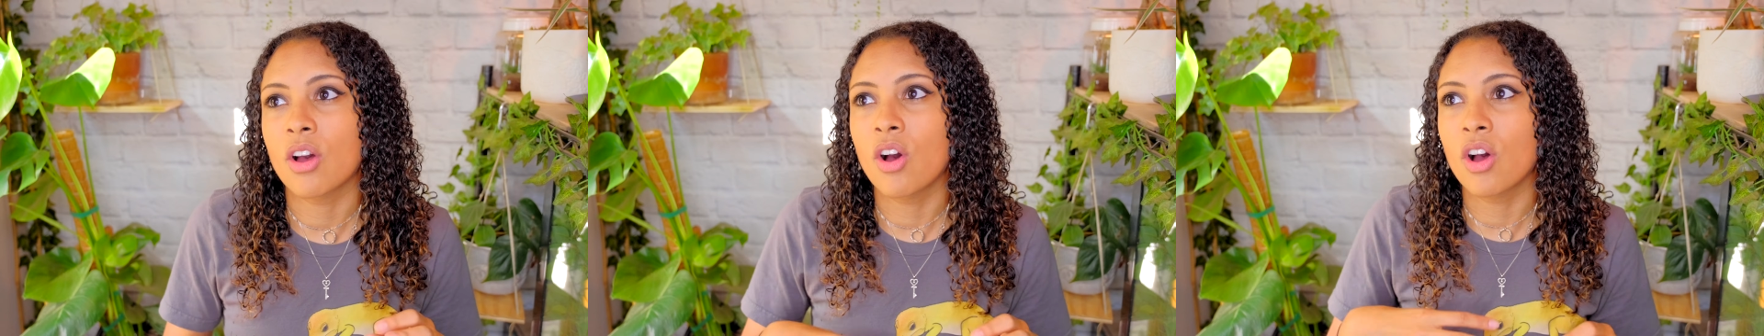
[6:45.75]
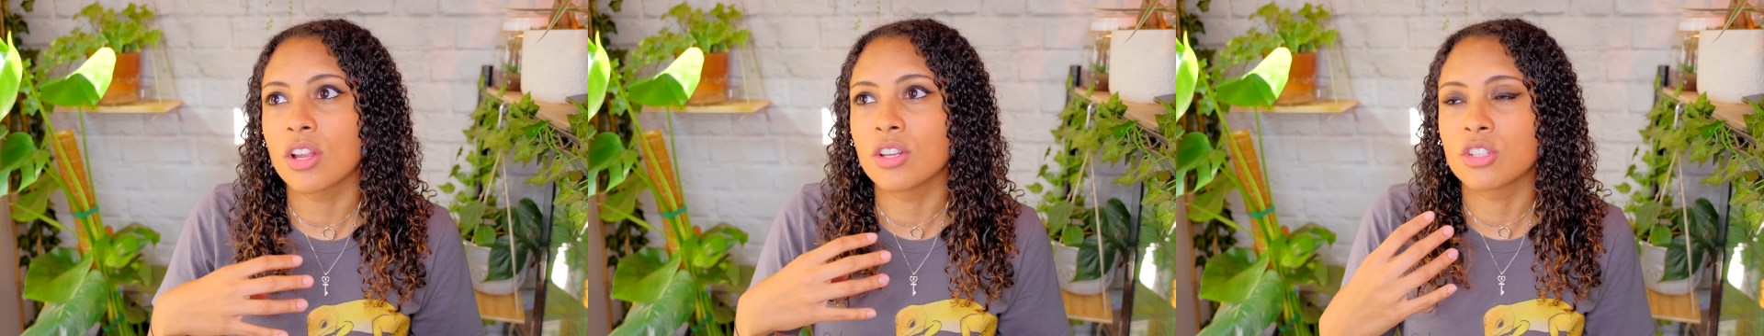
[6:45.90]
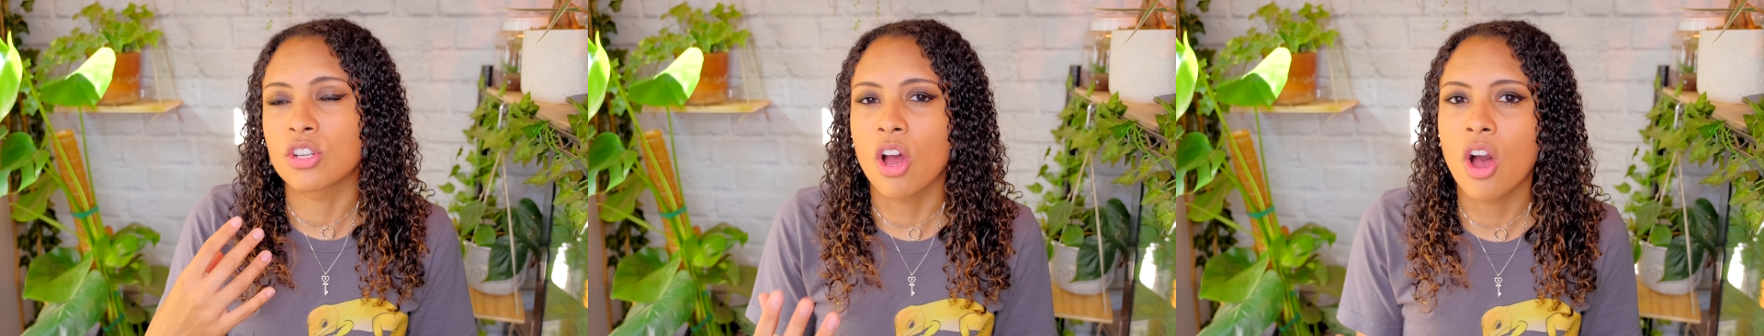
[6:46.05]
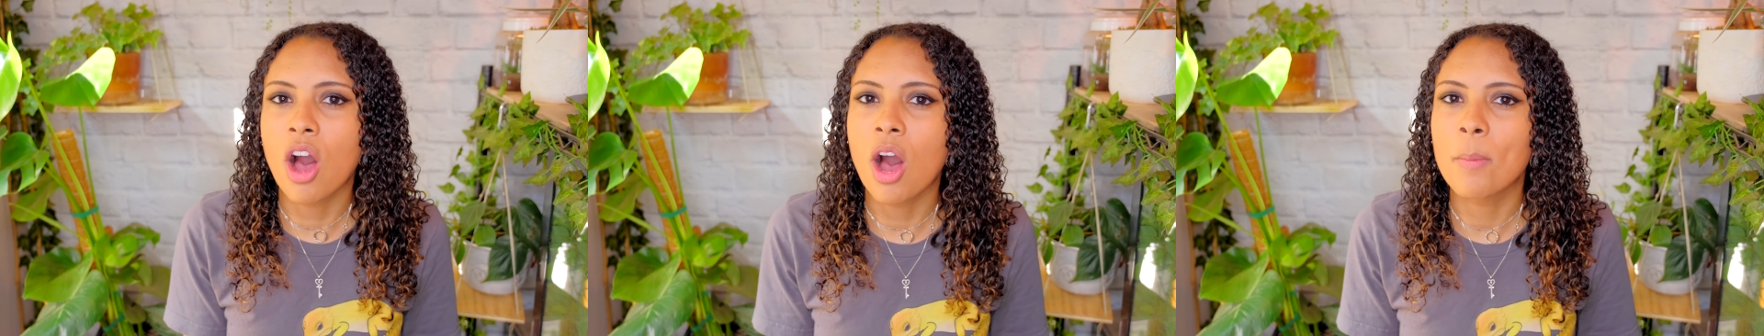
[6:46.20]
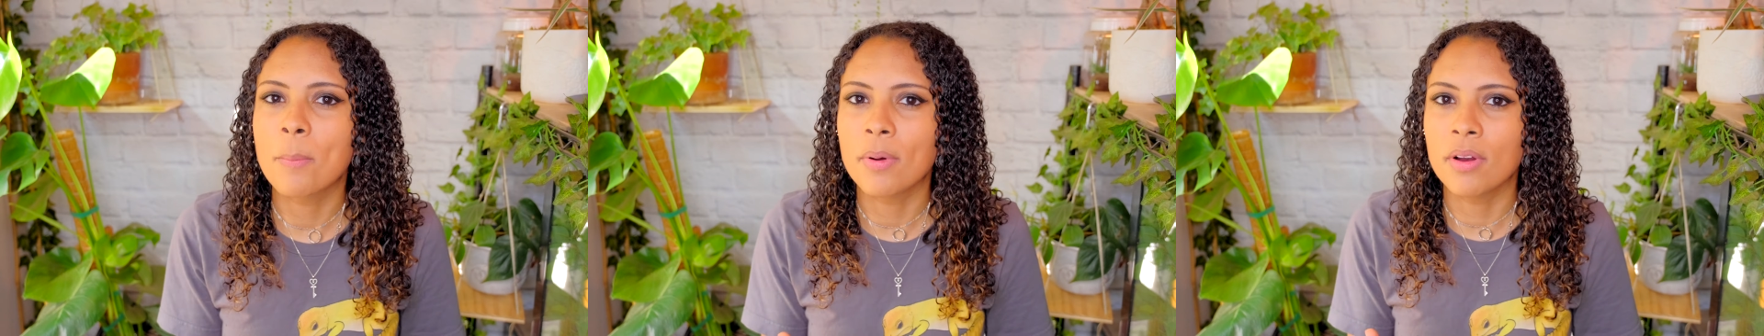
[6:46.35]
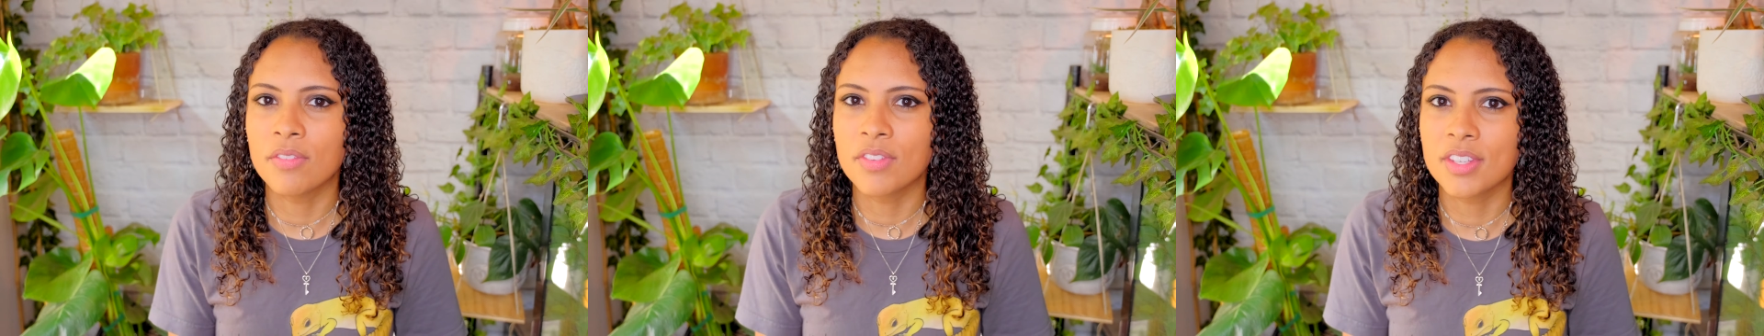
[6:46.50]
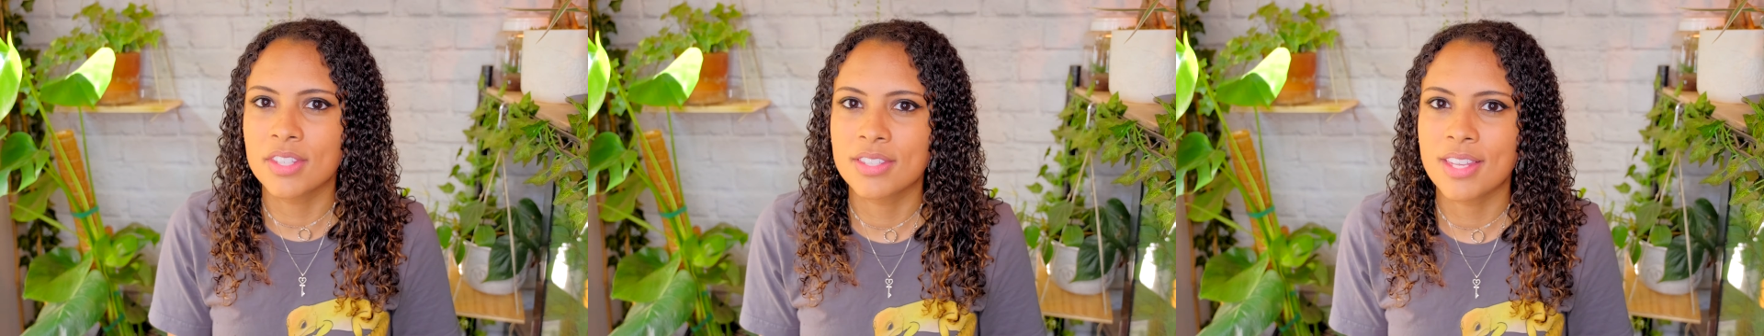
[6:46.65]
on top
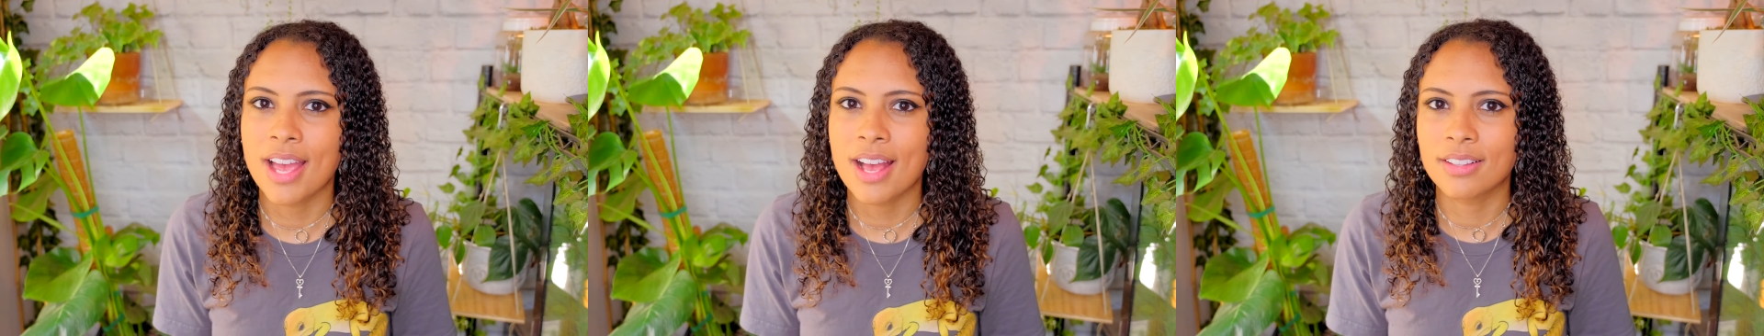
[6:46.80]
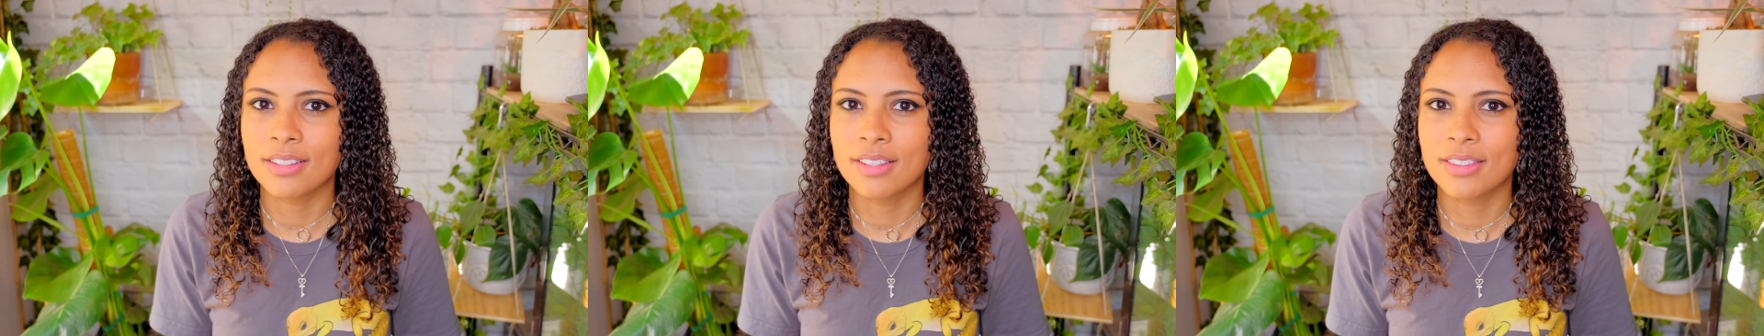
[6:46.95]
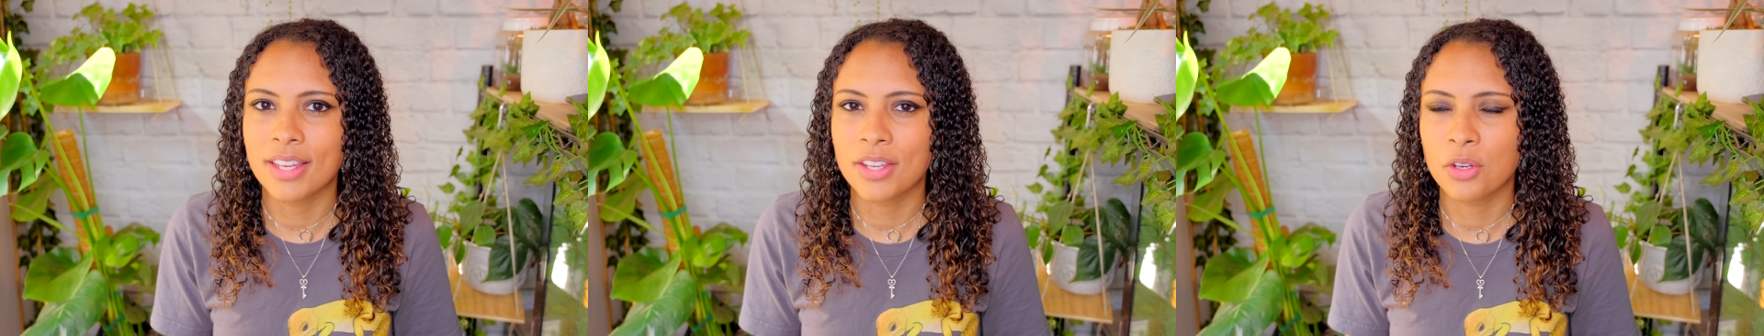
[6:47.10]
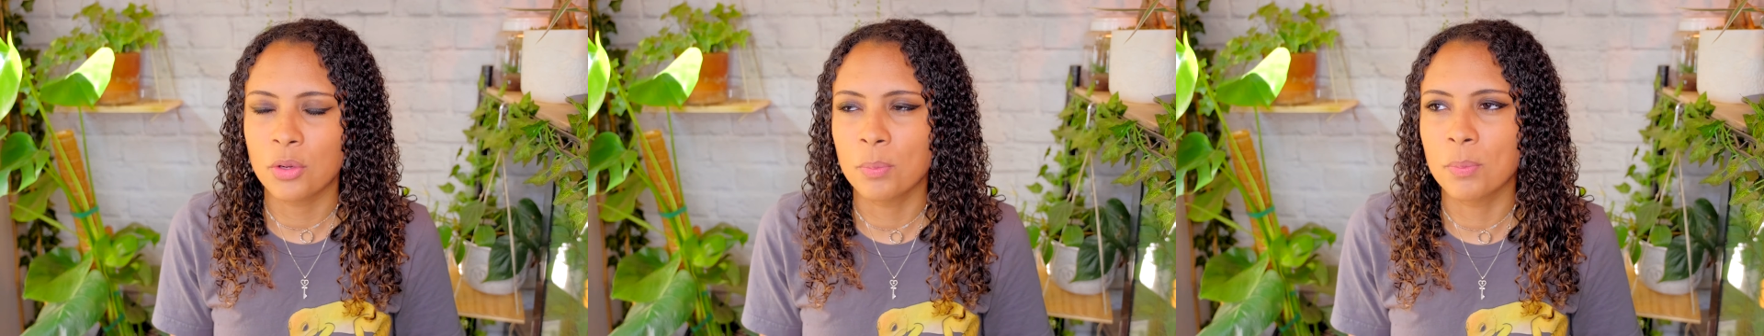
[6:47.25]
of the salad that your